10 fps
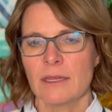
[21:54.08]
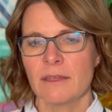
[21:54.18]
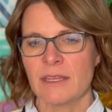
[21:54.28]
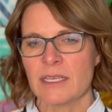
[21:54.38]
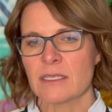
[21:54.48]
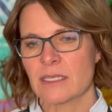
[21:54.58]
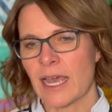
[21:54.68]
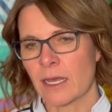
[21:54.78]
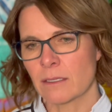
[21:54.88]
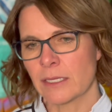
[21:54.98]
These
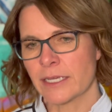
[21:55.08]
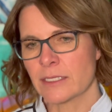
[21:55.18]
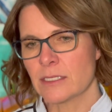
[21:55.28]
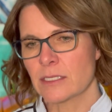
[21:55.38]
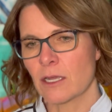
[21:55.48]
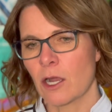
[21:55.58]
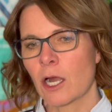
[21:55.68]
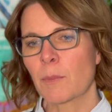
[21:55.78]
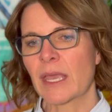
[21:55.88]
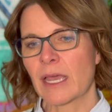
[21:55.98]
accolades are
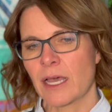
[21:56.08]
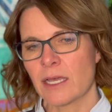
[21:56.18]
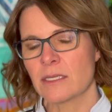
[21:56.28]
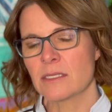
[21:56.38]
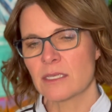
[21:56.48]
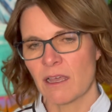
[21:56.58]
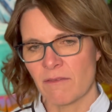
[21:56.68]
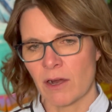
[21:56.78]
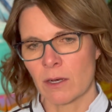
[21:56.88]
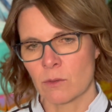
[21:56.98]
because of
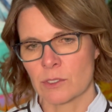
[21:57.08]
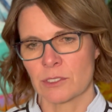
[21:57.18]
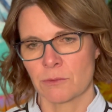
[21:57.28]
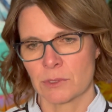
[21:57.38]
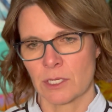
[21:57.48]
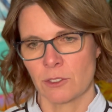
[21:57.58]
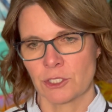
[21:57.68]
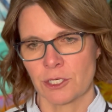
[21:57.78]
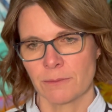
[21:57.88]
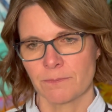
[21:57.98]
our Okotoks culture.